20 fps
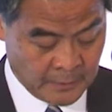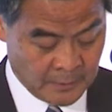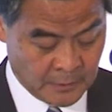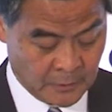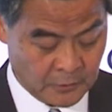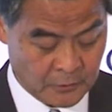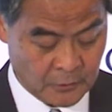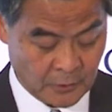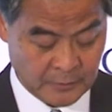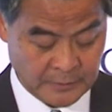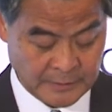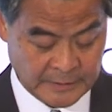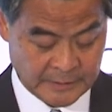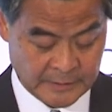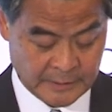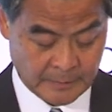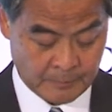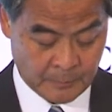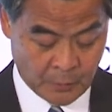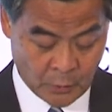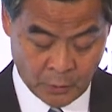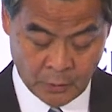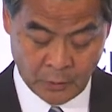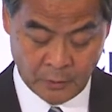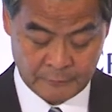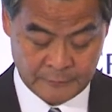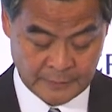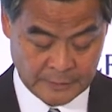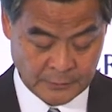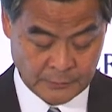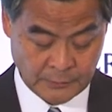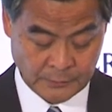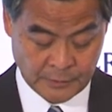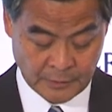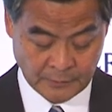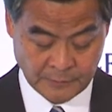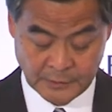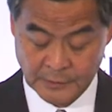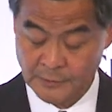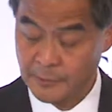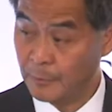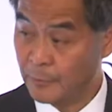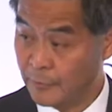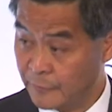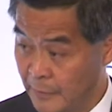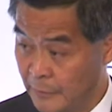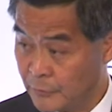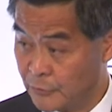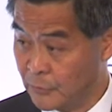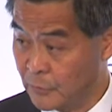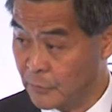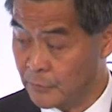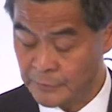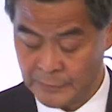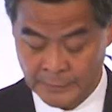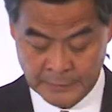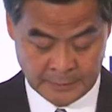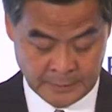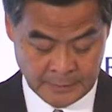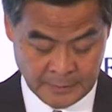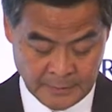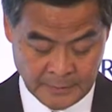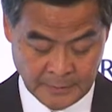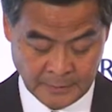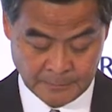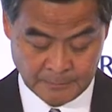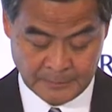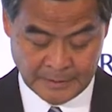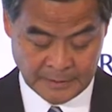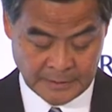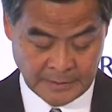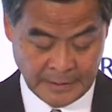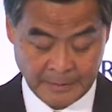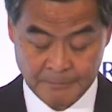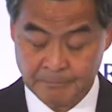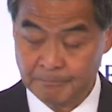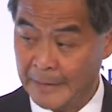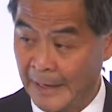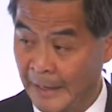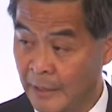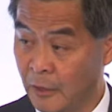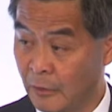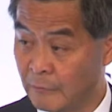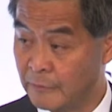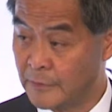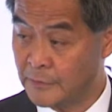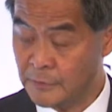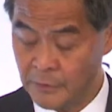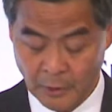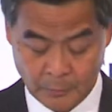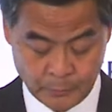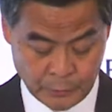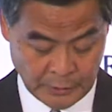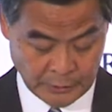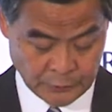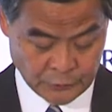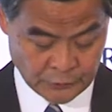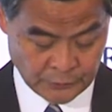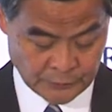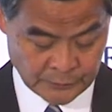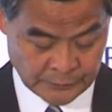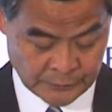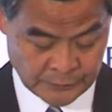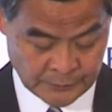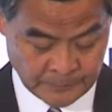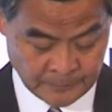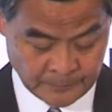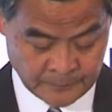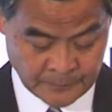Hong Kong needs more financial services professionals in mid and back office operations.